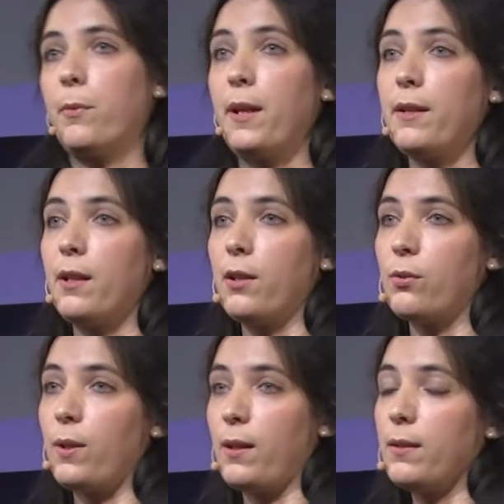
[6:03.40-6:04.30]
is
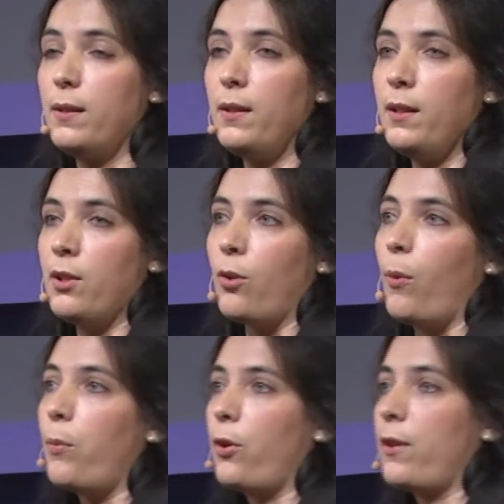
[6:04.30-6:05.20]
intellectual
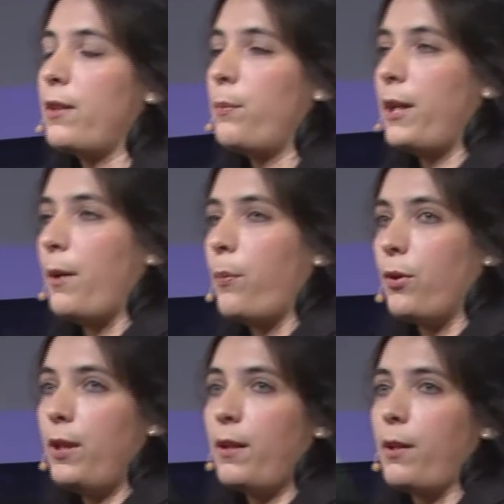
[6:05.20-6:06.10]
property.
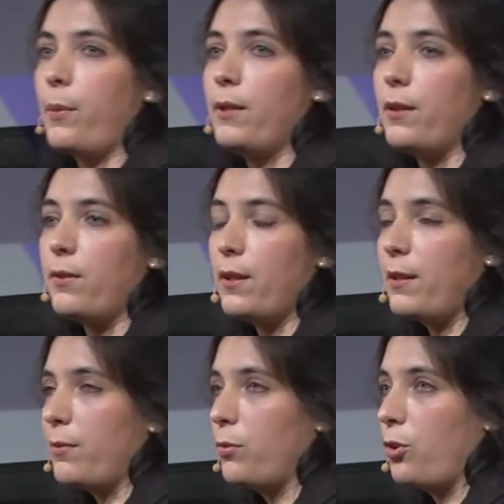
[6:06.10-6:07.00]
How
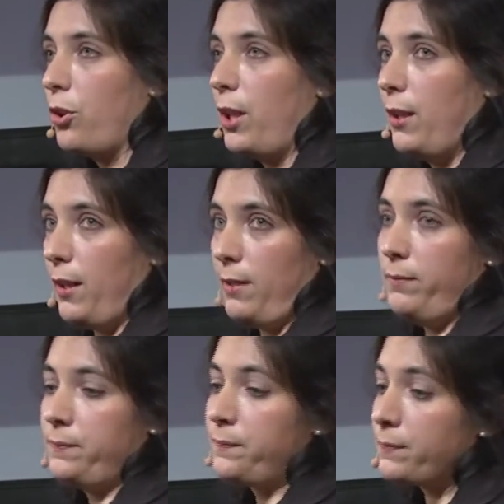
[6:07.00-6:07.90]
can I
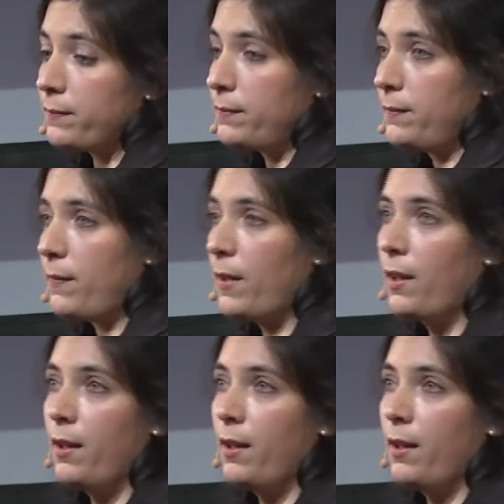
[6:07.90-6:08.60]
expose certain